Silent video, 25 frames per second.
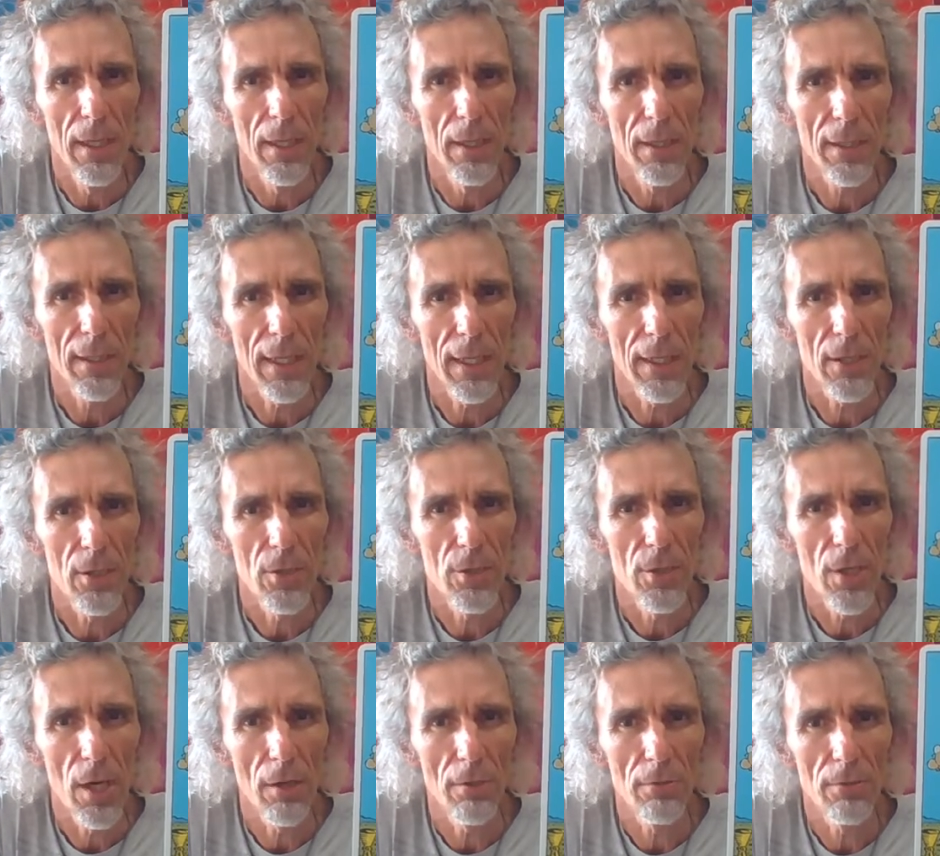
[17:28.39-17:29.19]
Okay,
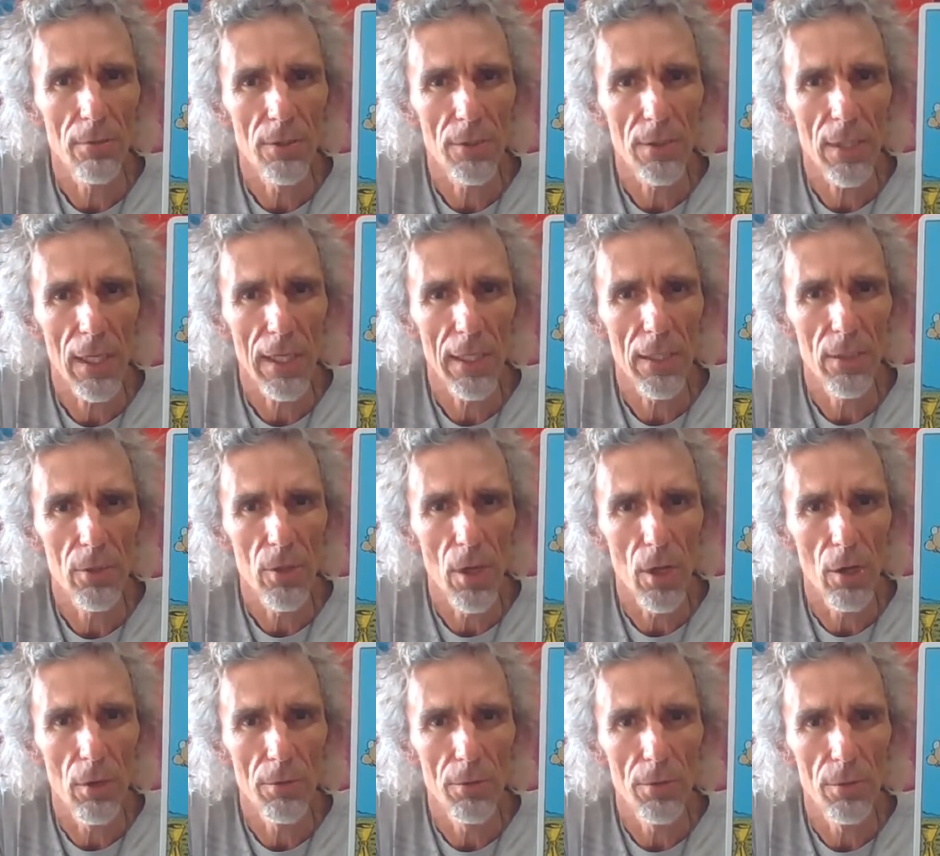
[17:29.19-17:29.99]
don't say
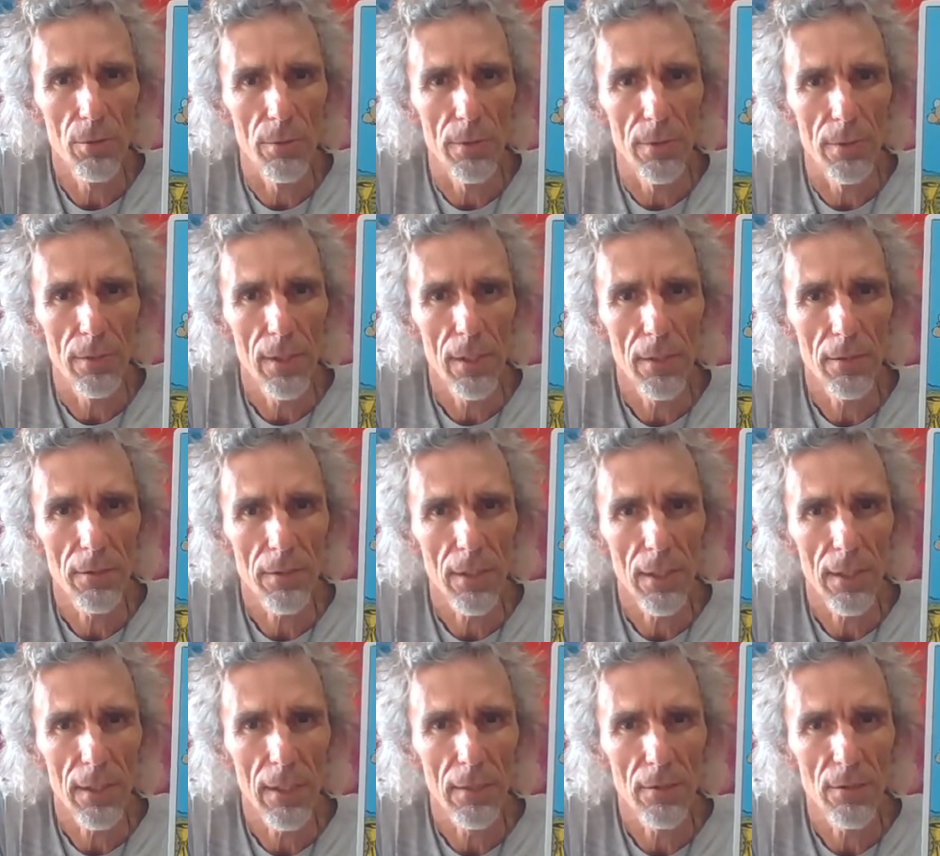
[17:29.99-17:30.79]
no to it. Don't
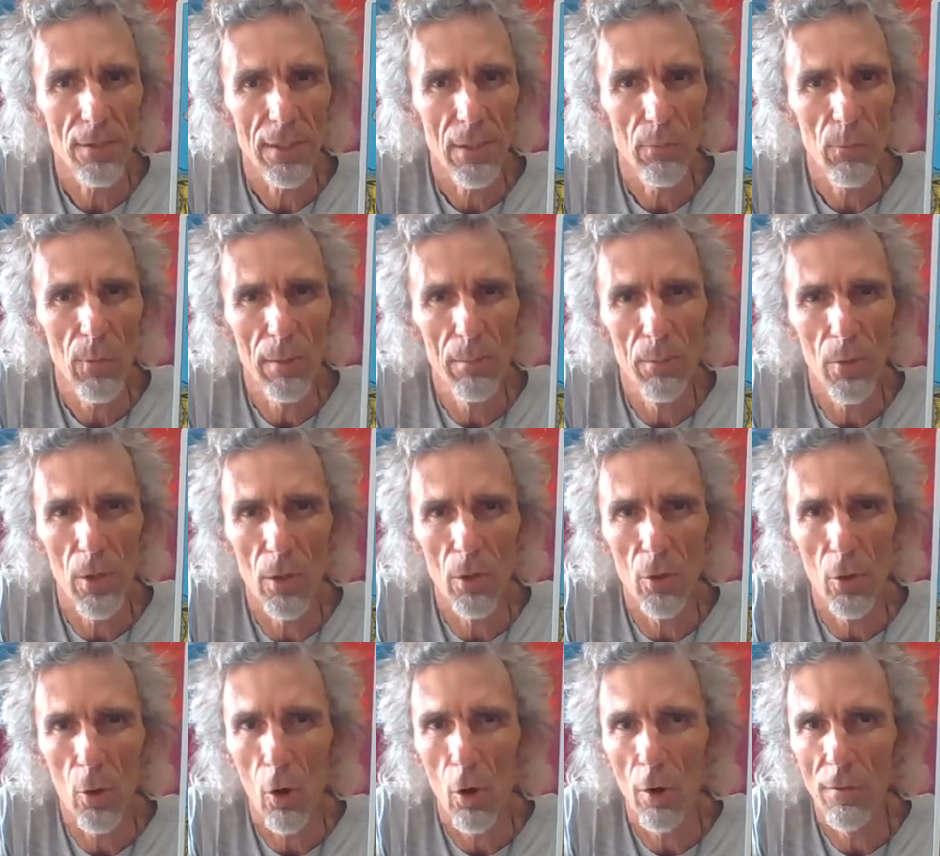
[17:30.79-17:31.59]
say no. Someone
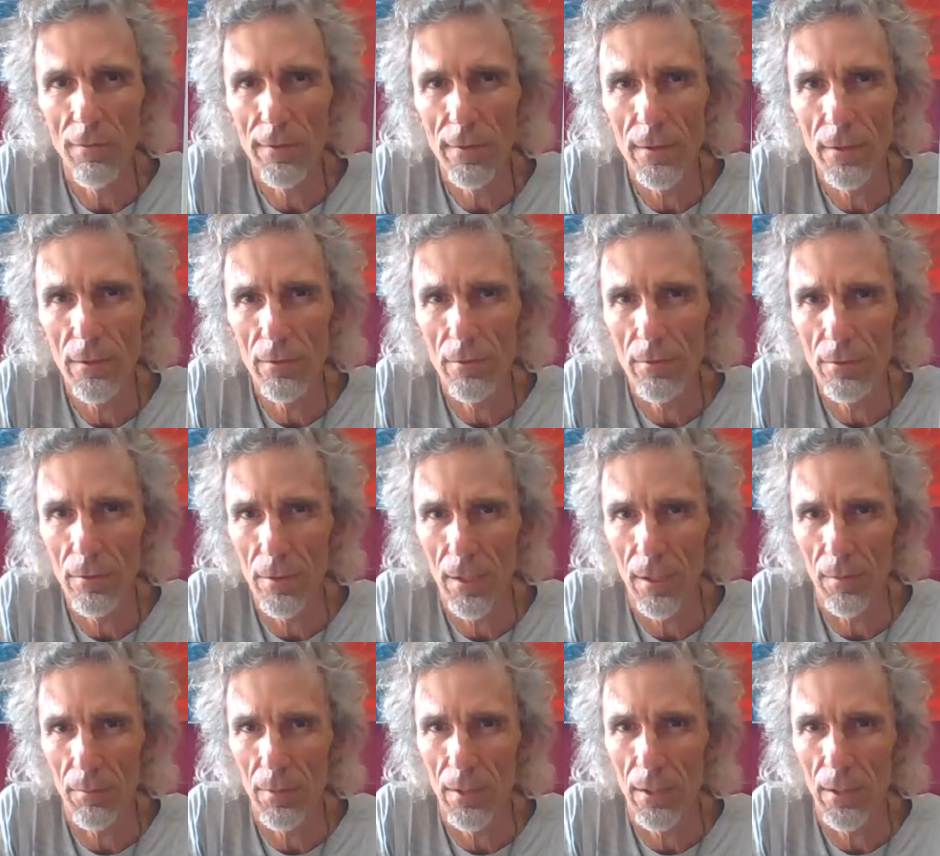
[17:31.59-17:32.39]
might offer you
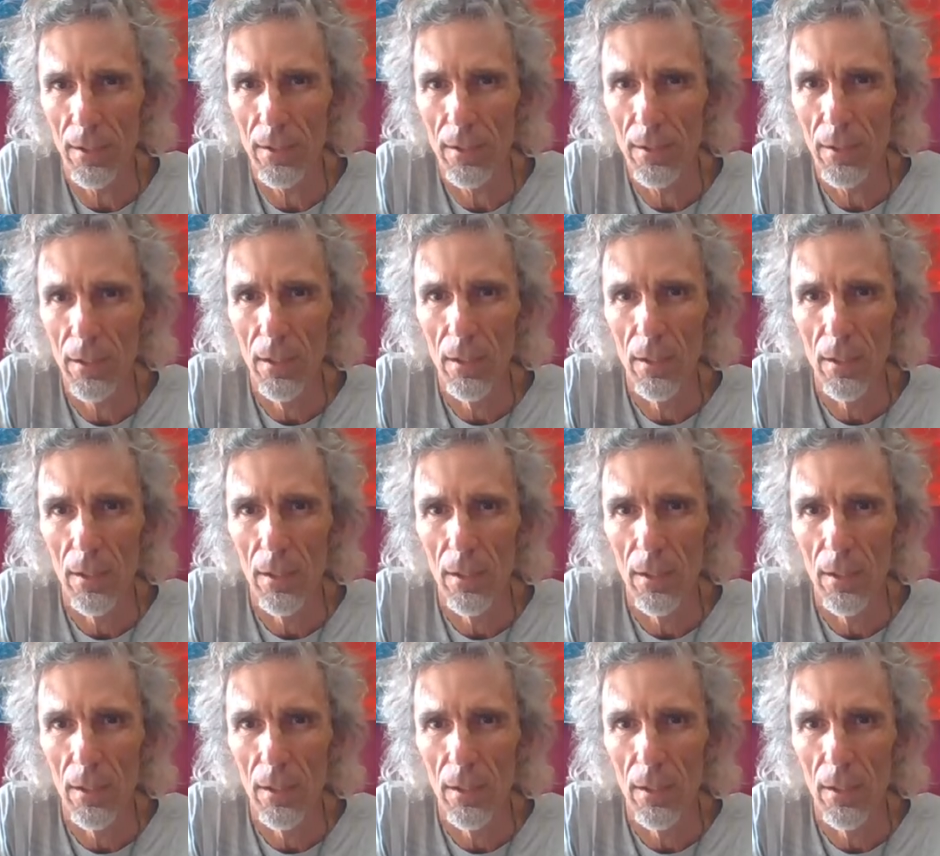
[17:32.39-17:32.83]
something.